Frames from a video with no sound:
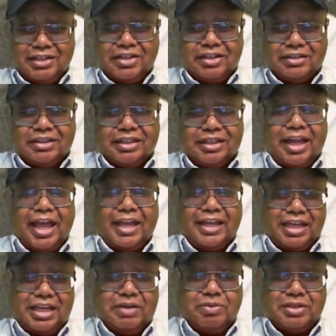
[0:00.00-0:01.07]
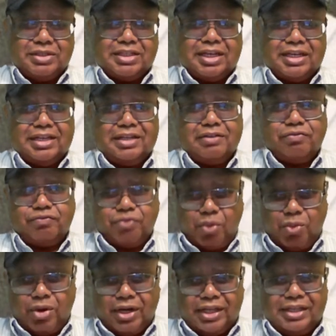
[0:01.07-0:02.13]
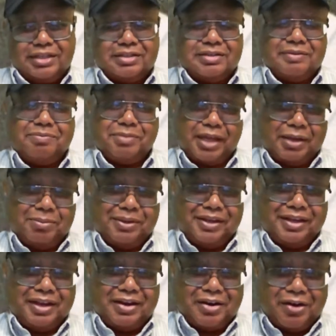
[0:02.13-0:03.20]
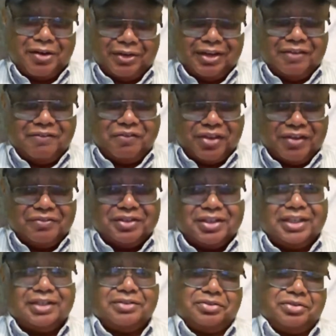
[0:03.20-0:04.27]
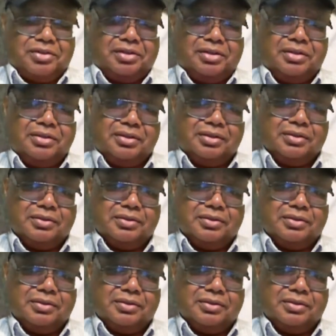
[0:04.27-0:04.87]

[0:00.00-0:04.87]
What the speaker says: he looked it like he was in his 40s, maybe early 50s.